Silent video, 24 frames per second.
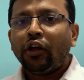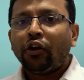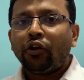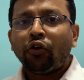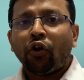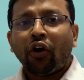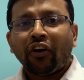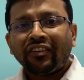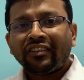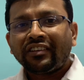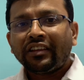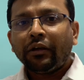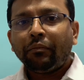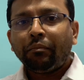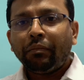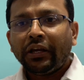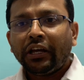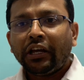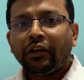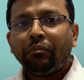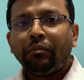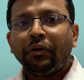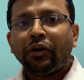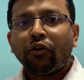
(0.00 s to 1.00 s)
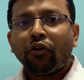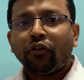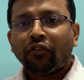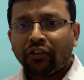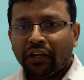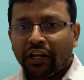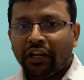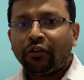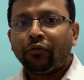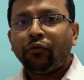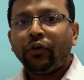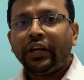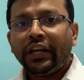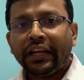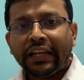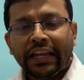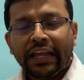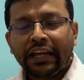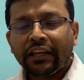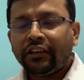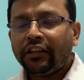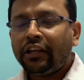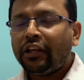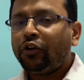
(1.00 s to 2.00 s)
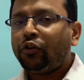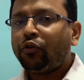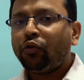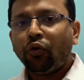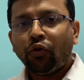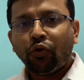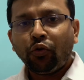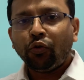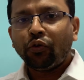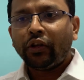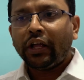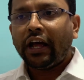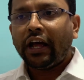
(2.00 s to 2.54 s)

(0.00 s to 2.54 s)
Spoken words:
not skipping it because it's very lengthy. Don't do